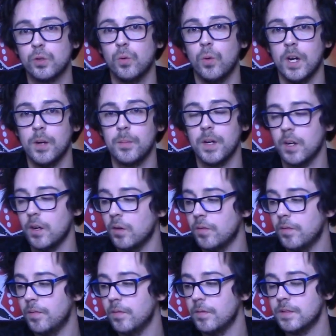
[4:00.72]
quite a bit
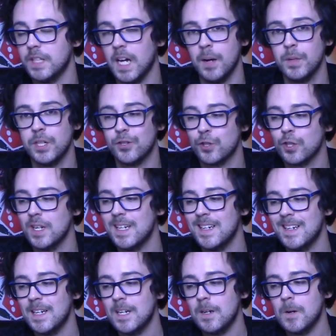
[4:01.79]
of damage.
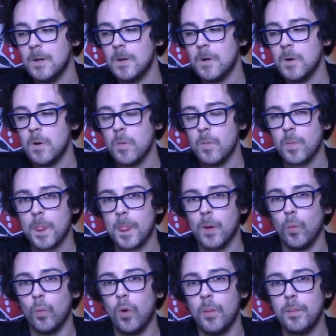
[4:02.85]

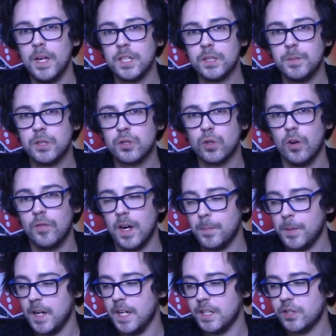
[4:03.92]
What makes me sort of
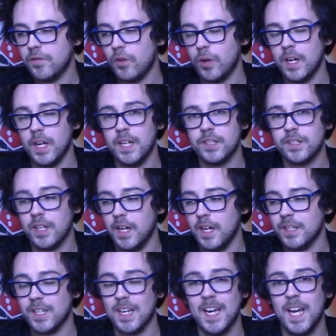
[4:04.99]
apprehensive on it is that
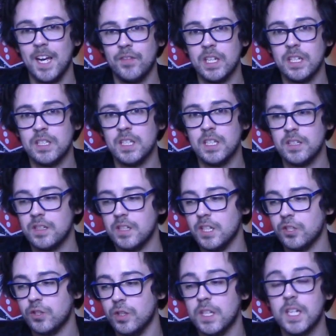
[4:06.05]
it's a heavy
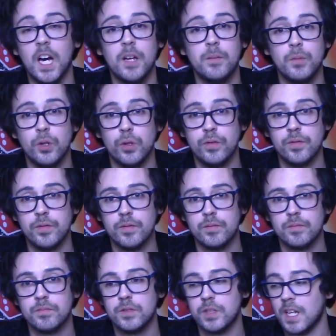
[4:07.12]
D3, so you can't move
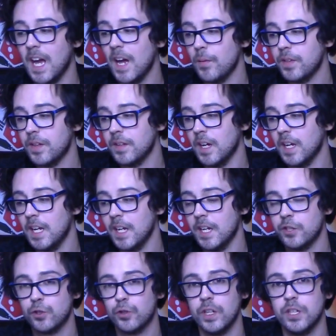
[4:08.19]
to get within that
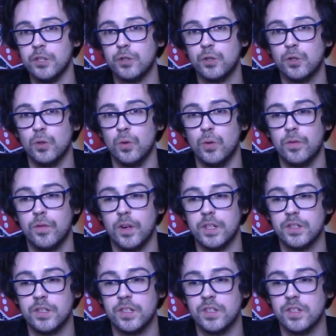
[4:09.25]
8-inch range. So for
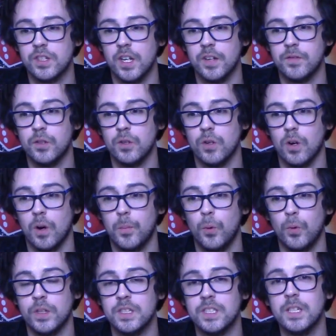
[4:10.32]
instance, if your
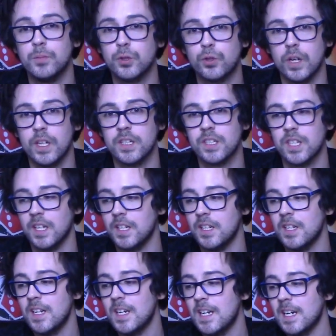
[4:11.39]
opponent deep strikes
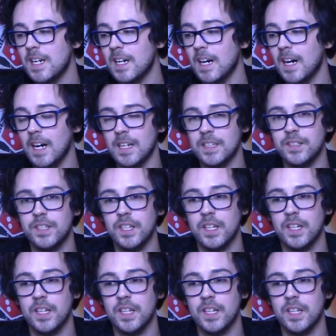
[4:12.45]
in and